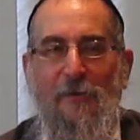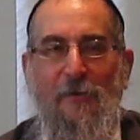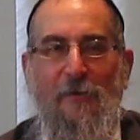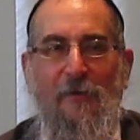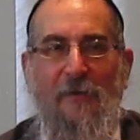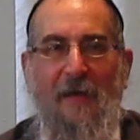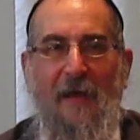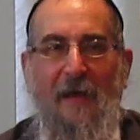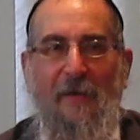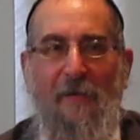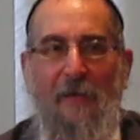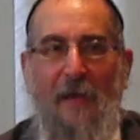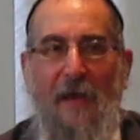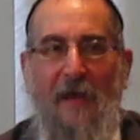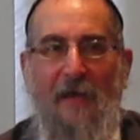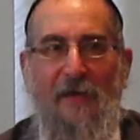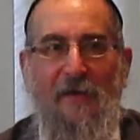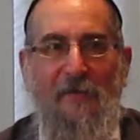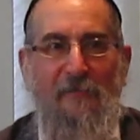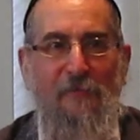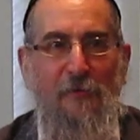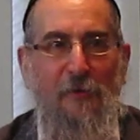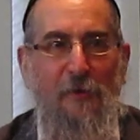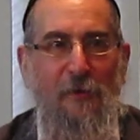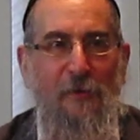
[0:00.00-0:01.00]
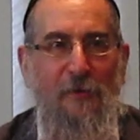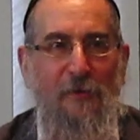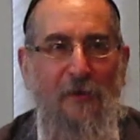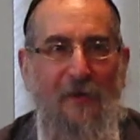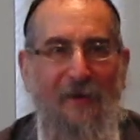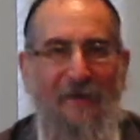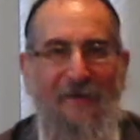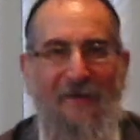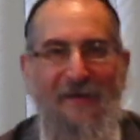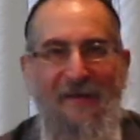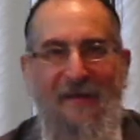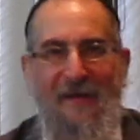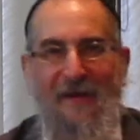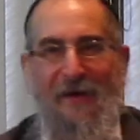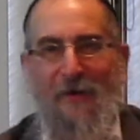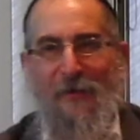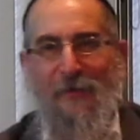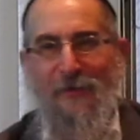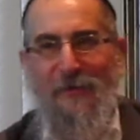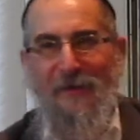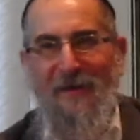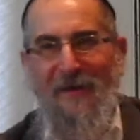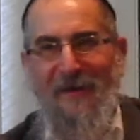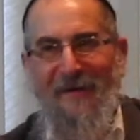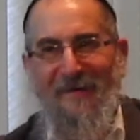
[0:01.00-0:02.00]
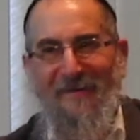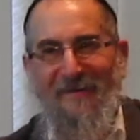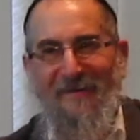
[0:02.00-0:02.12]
and not lack of good health care.